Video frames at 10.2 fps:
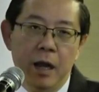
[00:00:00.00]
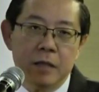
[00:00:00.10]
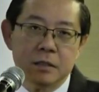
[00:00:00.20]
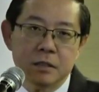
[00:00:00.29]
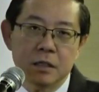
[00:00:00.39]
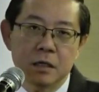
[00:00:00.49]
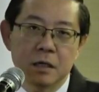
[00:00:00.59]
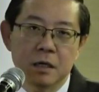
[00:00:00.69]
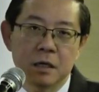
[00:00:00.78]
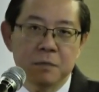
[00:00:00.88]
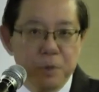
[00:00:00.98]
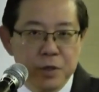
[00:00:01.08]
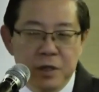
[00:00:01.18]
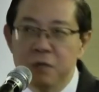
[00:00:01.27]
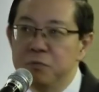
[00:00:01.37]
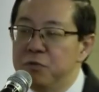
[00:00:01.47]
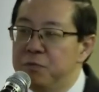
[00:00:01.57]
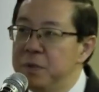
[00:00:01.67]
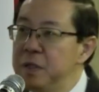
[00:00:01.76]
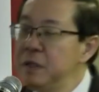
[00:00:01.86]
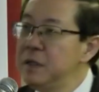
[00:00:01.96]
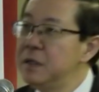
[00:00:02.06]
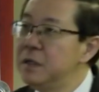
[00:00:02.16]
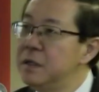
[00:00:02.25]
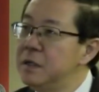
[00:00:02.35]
has a political movement,